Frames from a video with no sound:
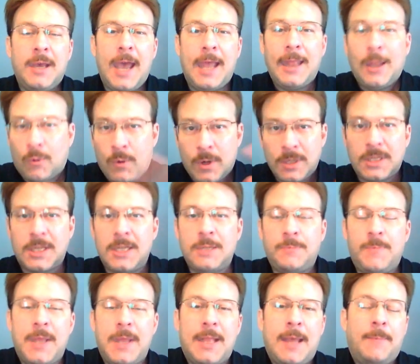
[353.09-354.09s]
and the
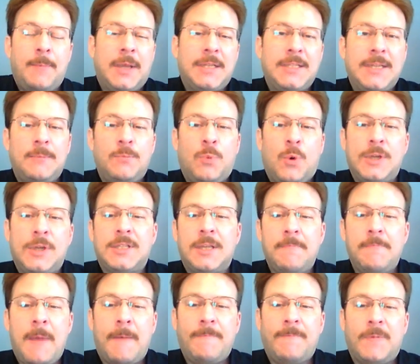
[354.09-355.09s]
Grizzlies beat them by 10 points
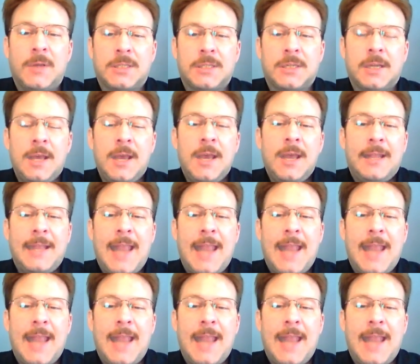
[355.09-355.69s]
in Memphis.